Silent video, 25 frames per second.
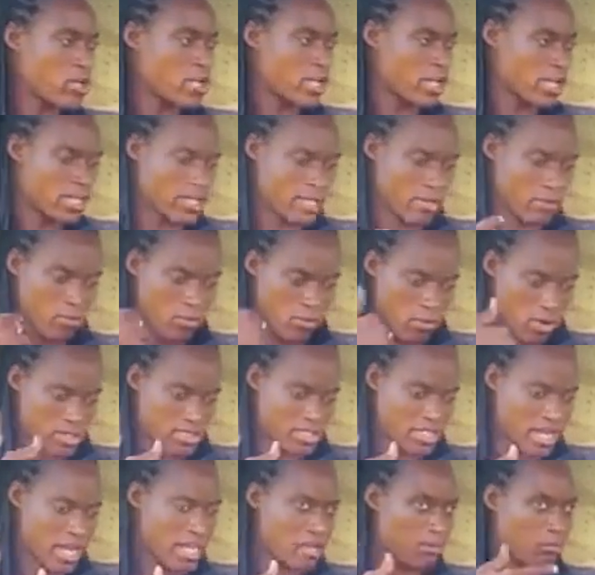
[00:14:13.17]
and
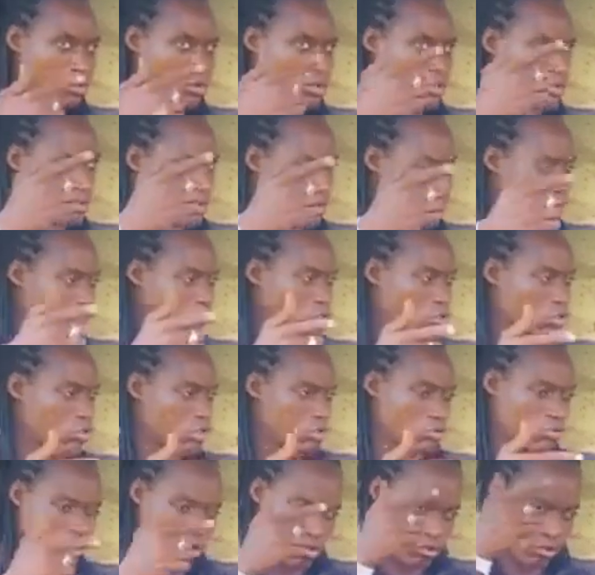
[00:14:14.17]
what I am going to give it to
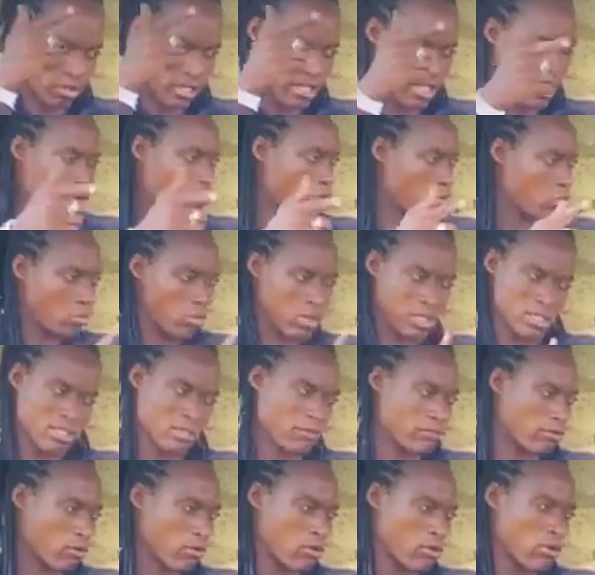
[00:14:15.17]
you is going to heal you once
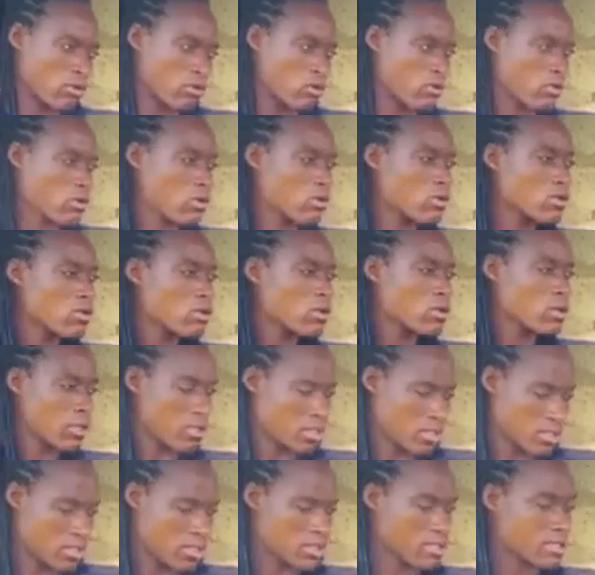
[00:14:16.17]
and for all.
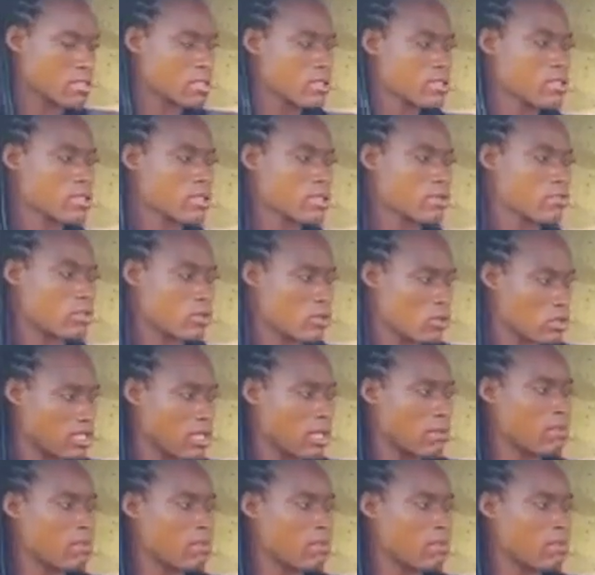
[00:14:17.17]
Yes, because